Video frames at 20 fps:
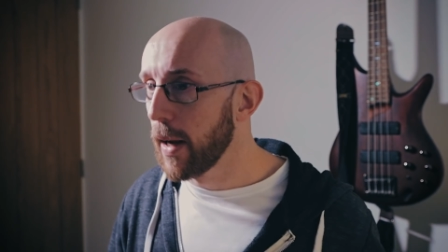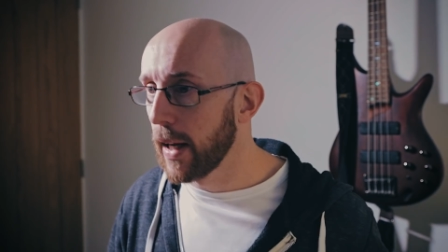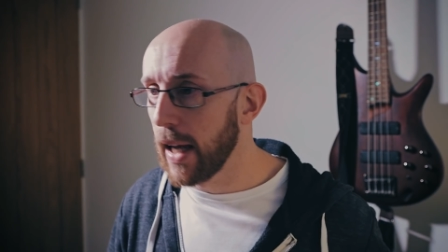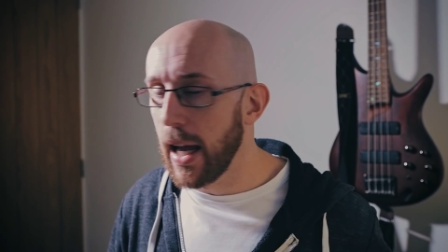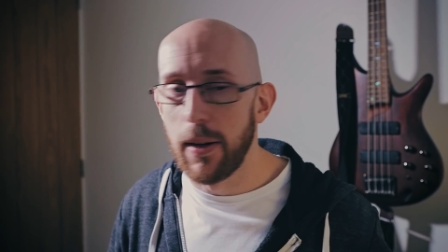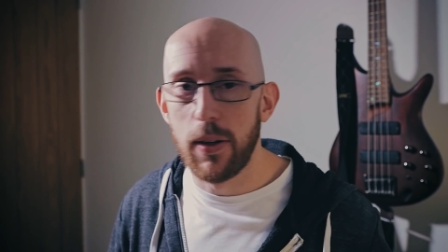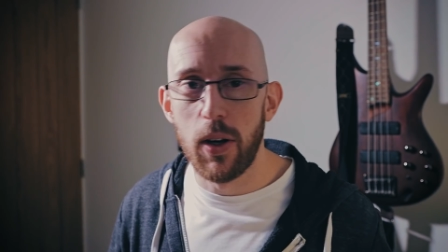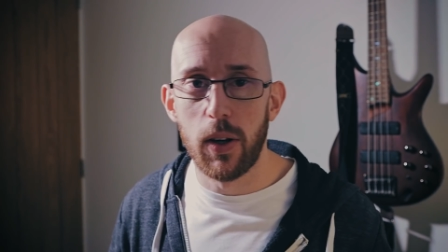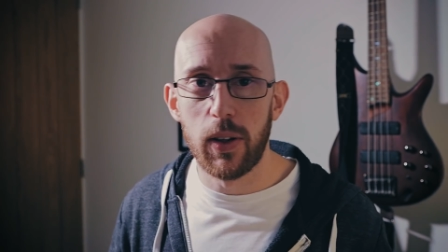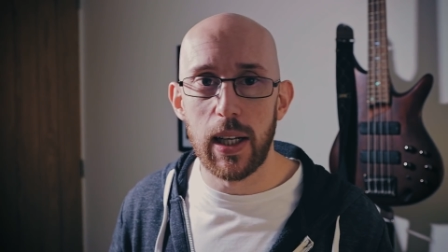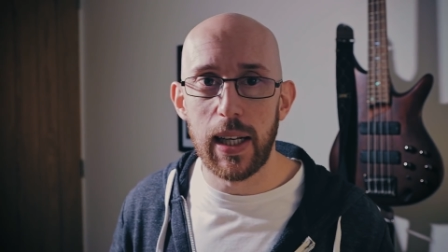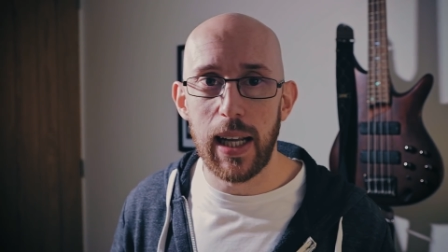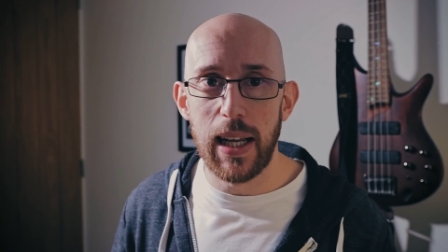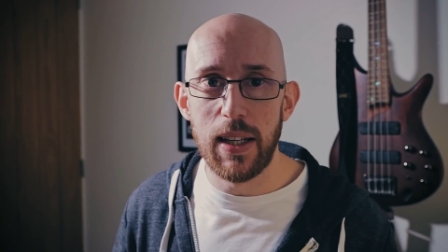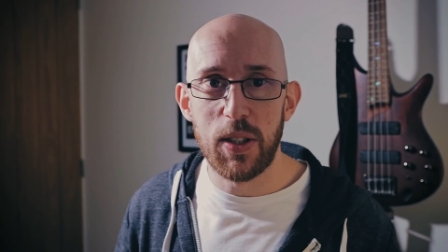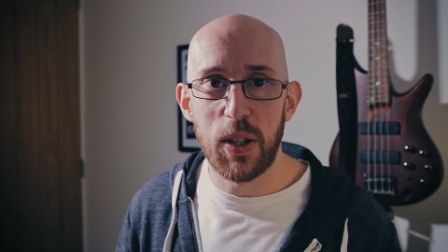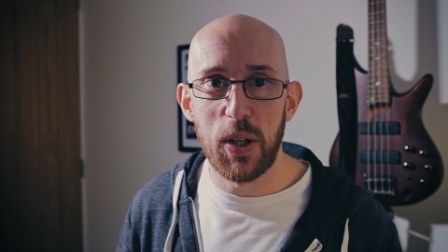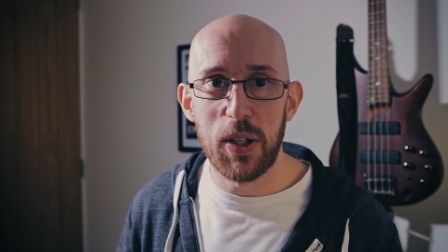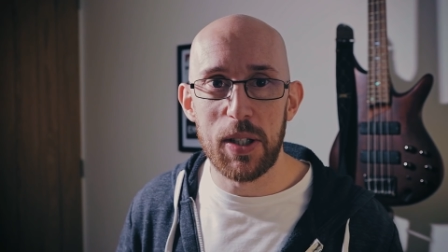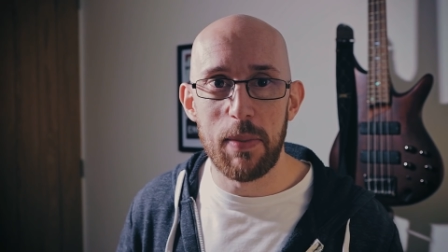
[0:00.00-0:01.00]
Again, not going to get
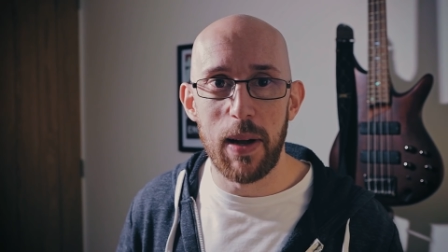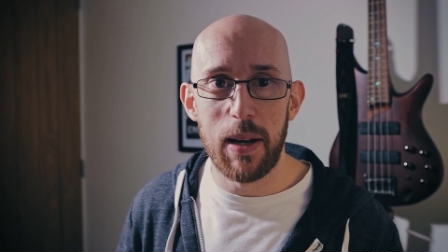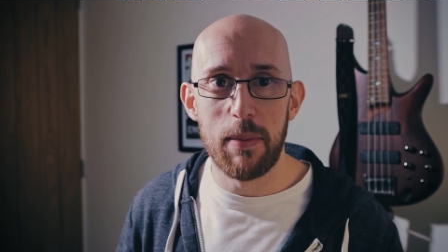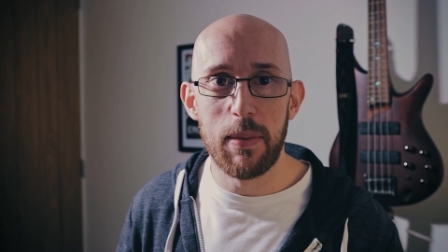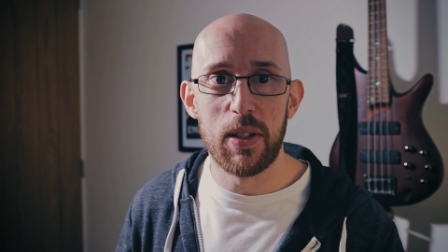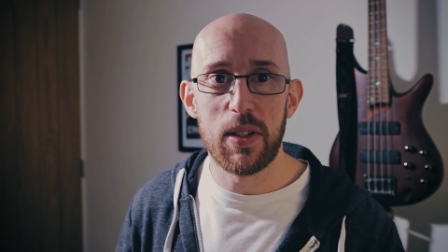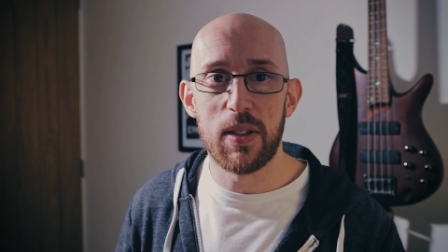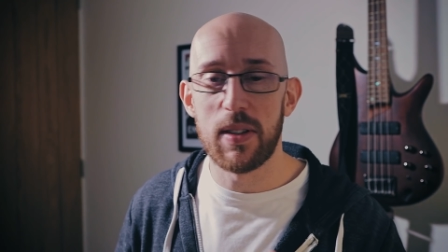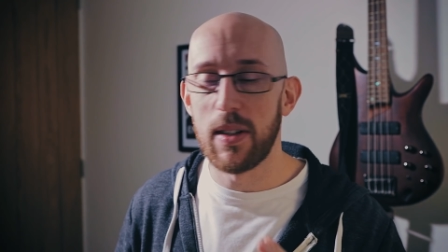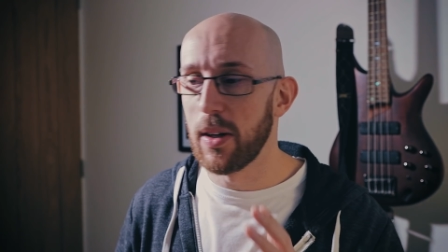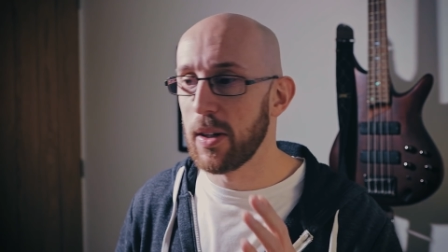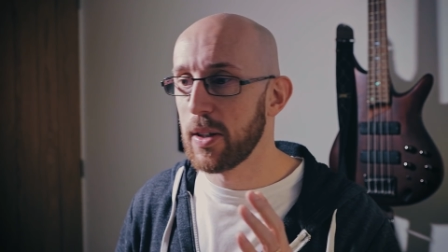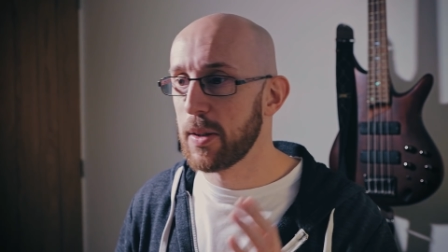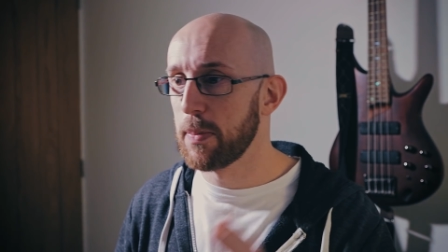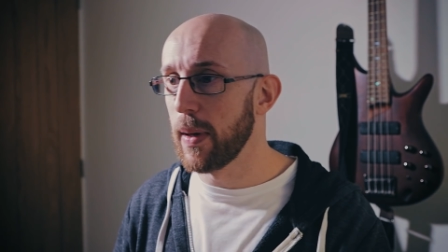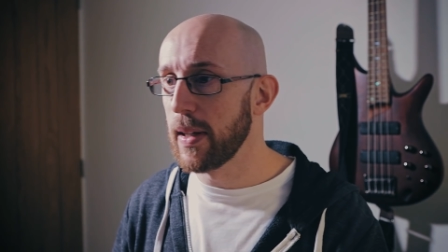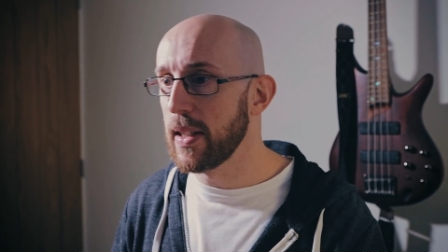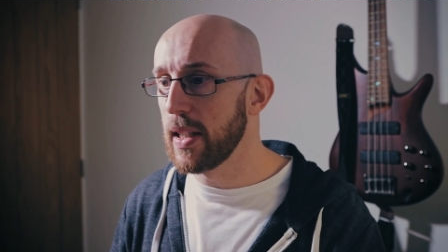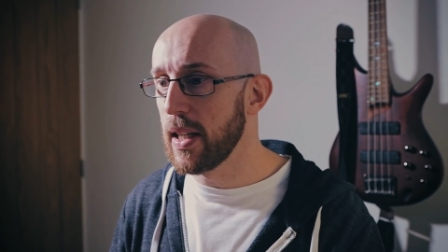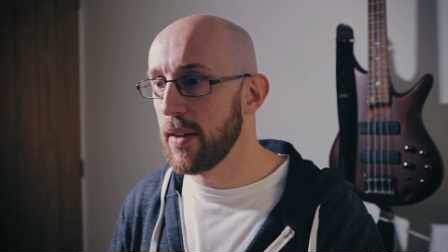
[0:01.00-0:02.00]
into custom elements. There is
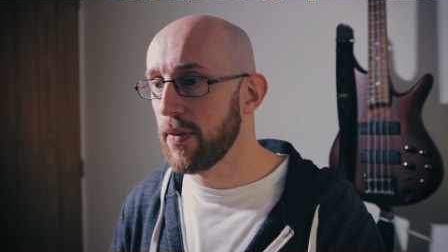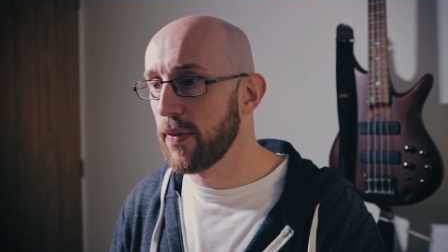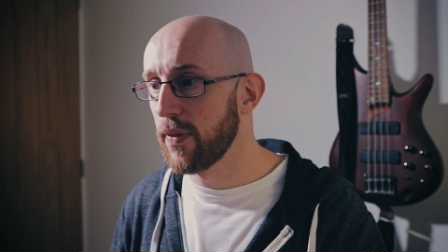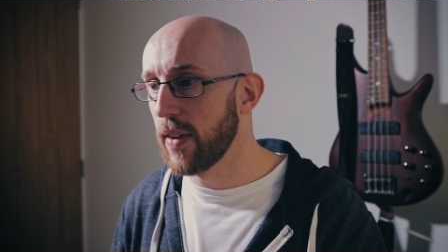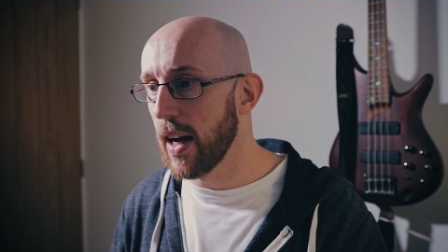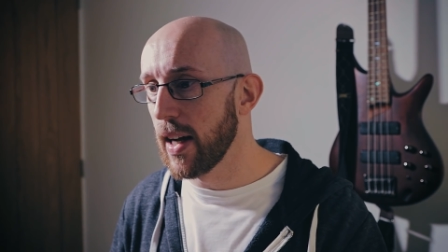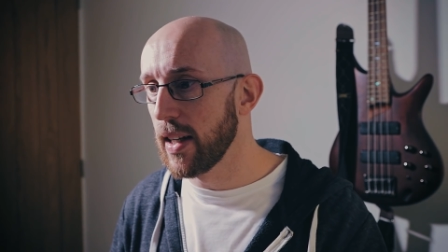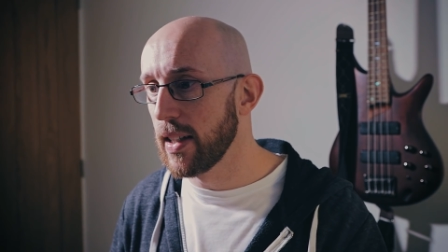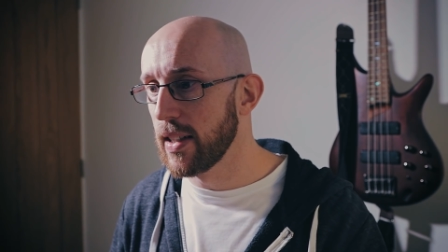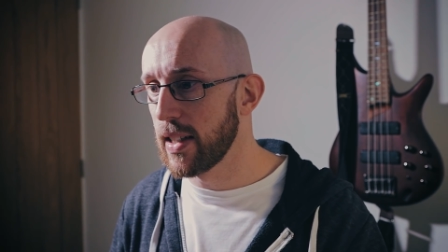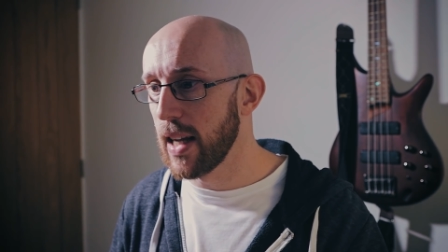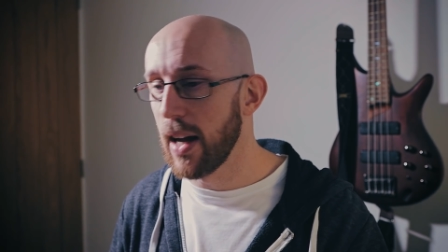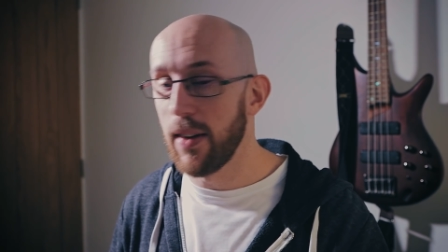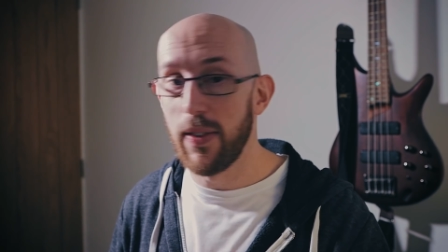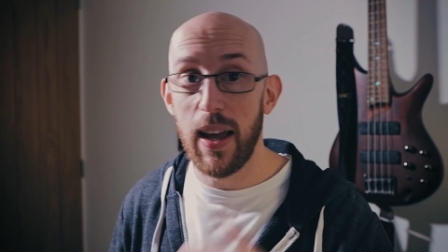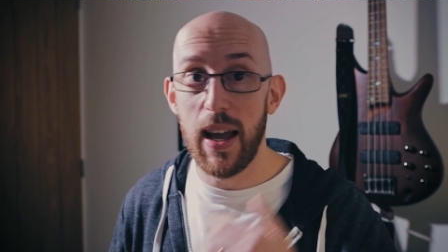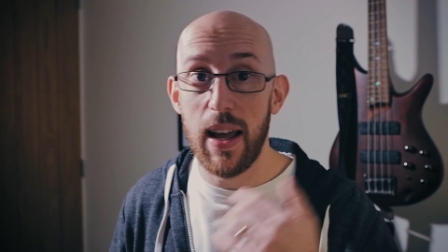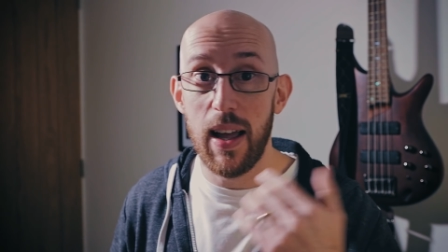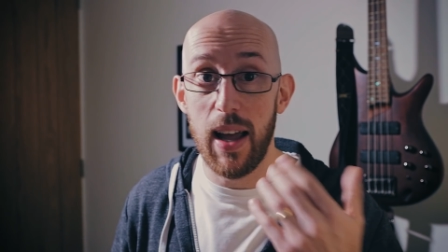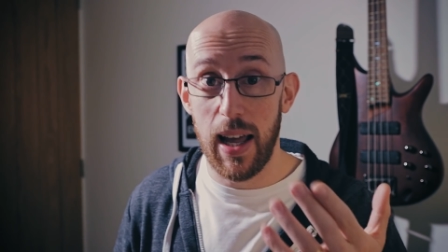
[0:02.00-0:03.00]
plenty of guidance
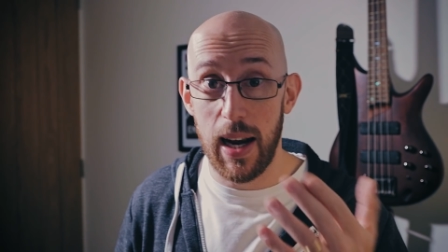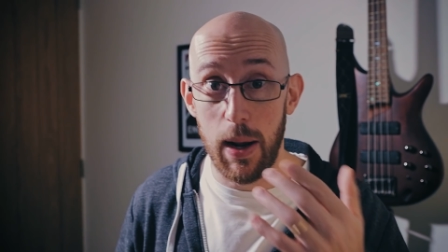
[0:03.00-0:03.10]
out there,